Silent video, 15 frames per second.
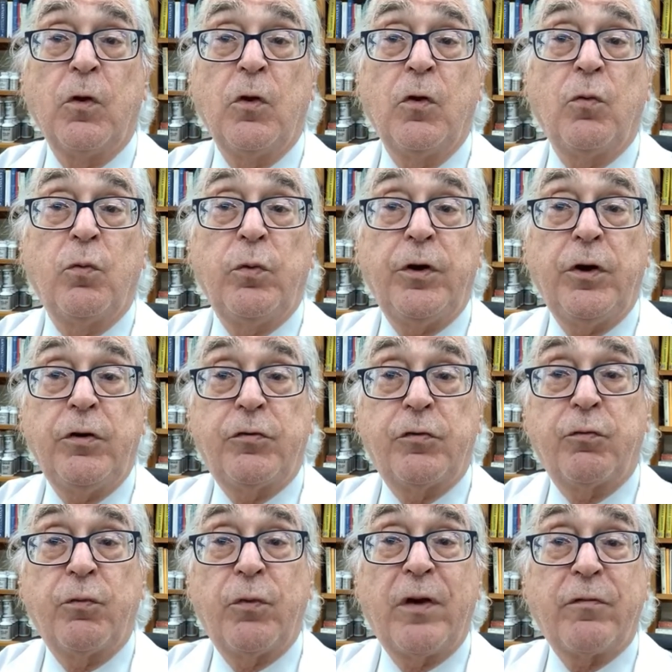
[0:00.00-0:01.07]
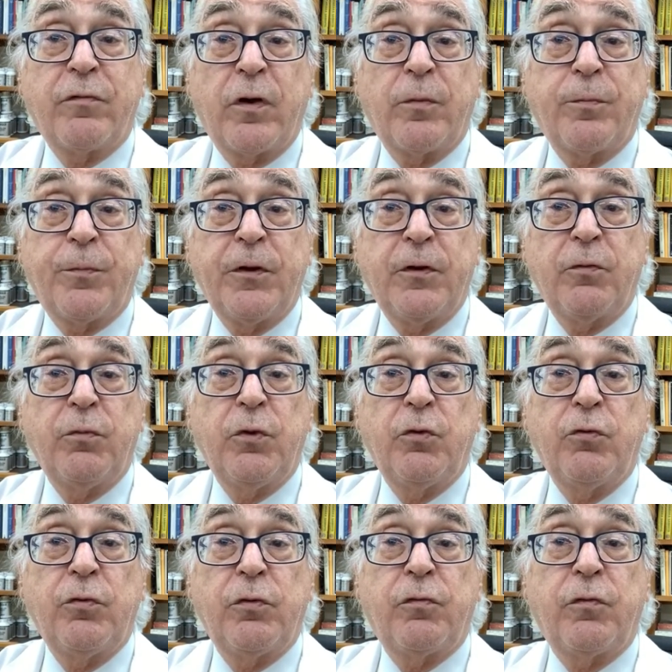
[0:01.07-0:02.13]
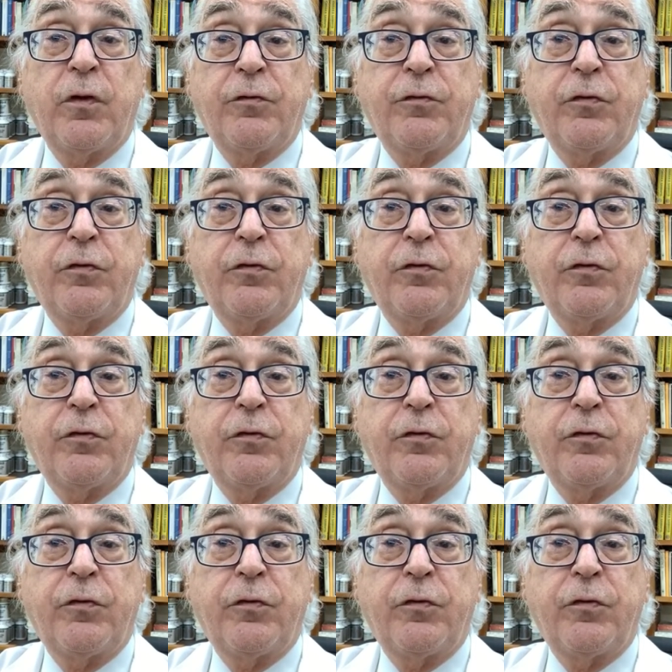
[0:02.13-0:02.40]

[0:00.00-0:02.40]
We need to rev up the immune defense